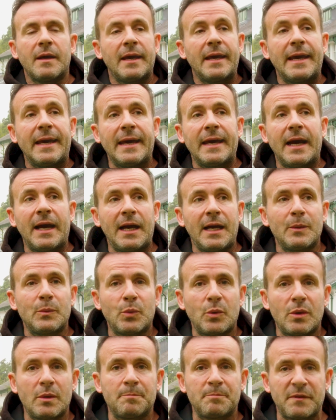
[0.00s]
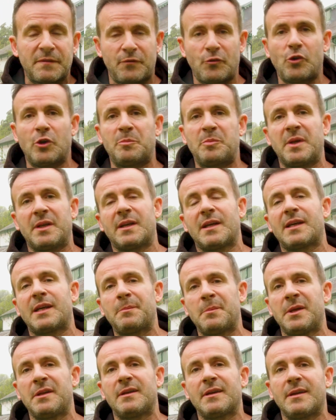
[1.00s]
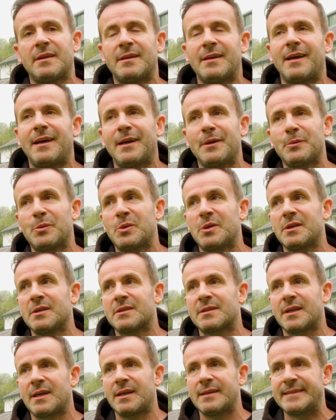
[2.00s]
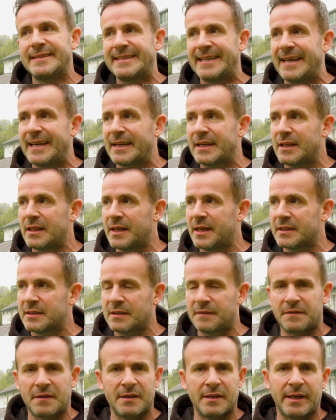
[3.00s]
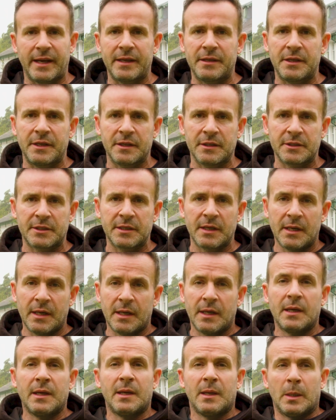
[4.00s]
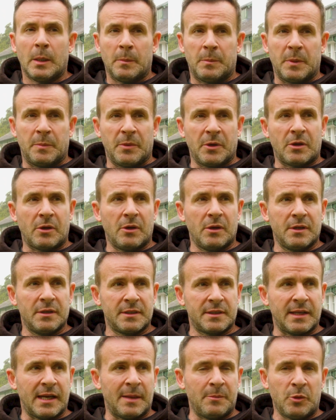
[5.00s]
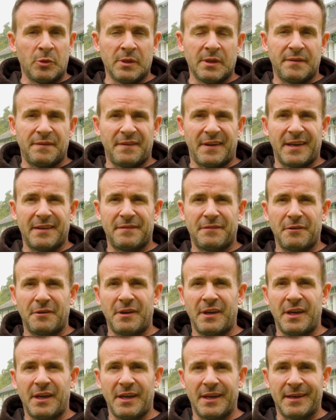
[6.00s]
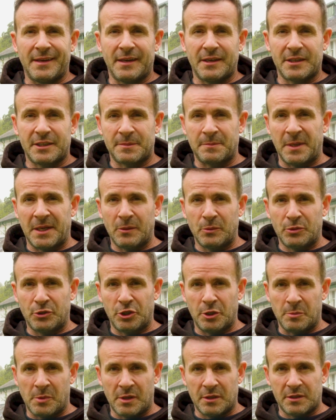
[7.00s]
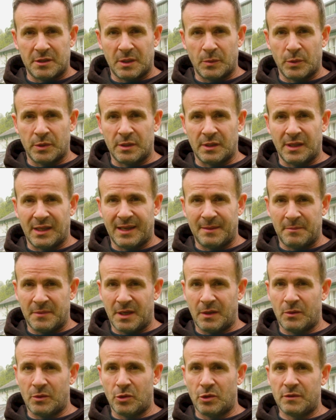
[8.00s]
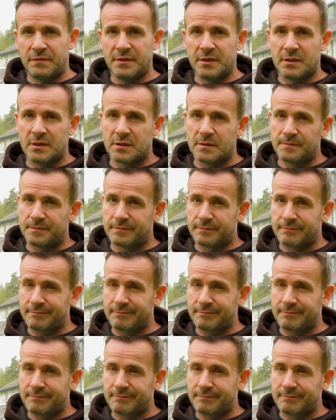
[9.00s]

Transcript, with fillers: Uh, I was before being a comedian, I was a debt collector for nine years, but because I'm only five foot eight and I smile too much, they wouldn't let me out the office.